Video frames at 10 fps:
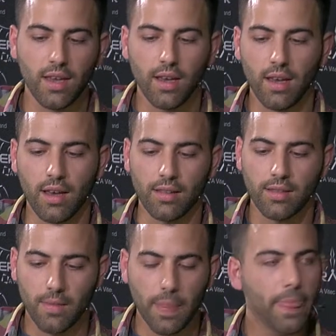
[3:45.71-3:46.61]
And then
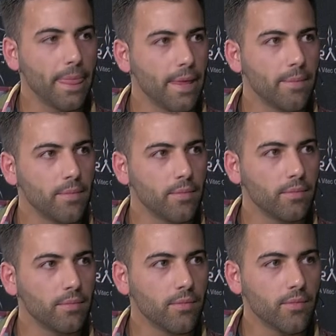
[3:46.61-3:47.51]
how are we going into the
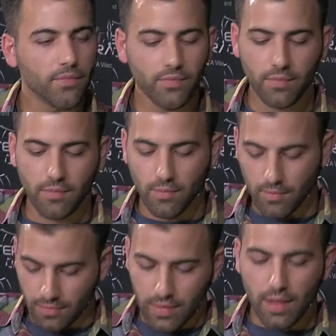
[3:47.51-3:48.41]
camera? So we mount that
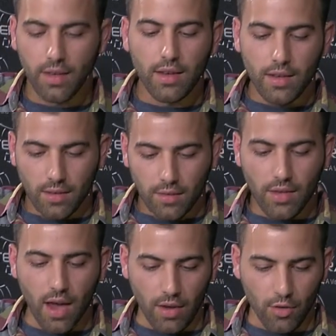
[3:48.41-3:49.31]
on our
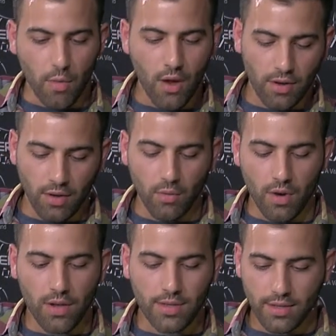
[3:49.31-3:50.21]
rods. You mount it on the
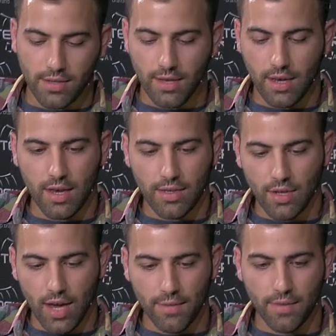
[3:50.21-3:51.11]
rods, and
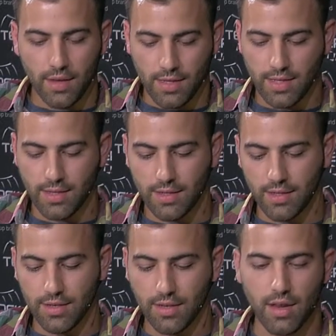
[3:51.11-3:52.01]
you have this
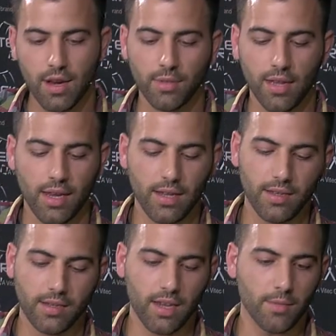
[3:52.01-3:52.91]
DSLR plate.
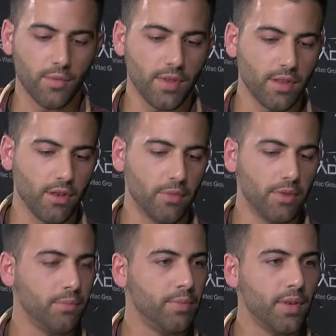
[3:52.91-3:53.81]
It comes with a
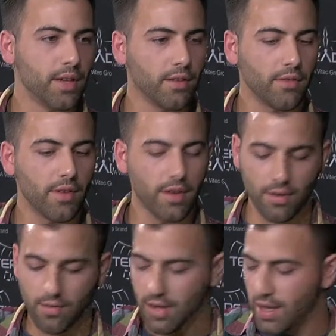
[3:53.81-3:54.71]
normal pin over
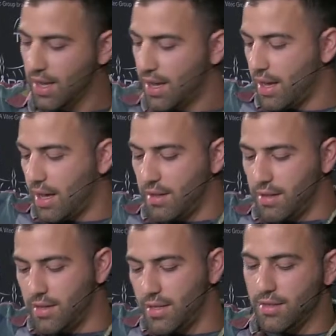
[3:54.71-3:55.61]
here.
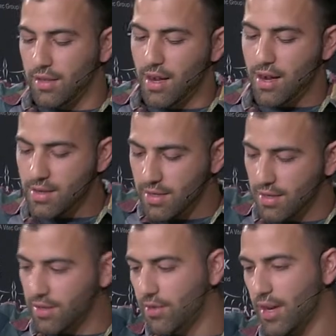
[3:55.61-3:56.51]
And the DSLR,
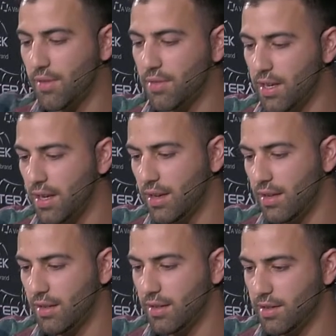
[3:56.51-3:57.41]
you have the,
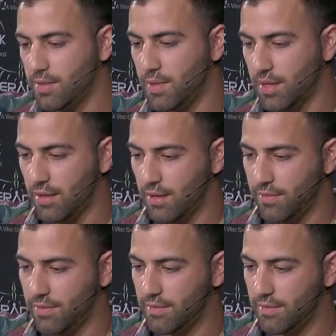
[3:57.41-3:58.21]
let's plug it off.